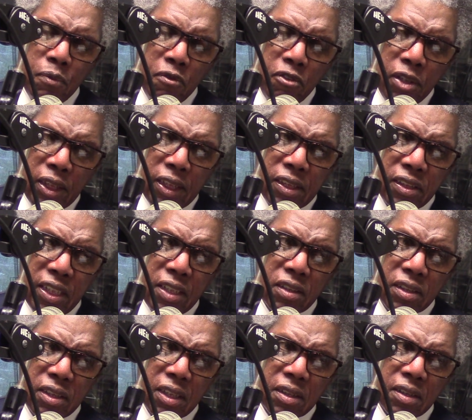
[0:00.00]
Really,
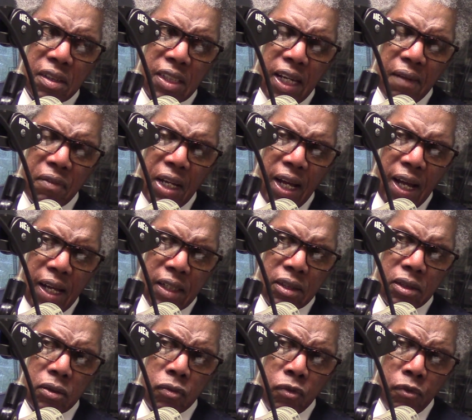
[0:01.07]
senior citizens have the
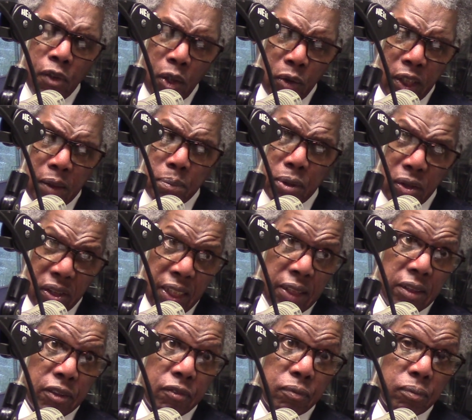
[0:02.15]
highest voting percentage.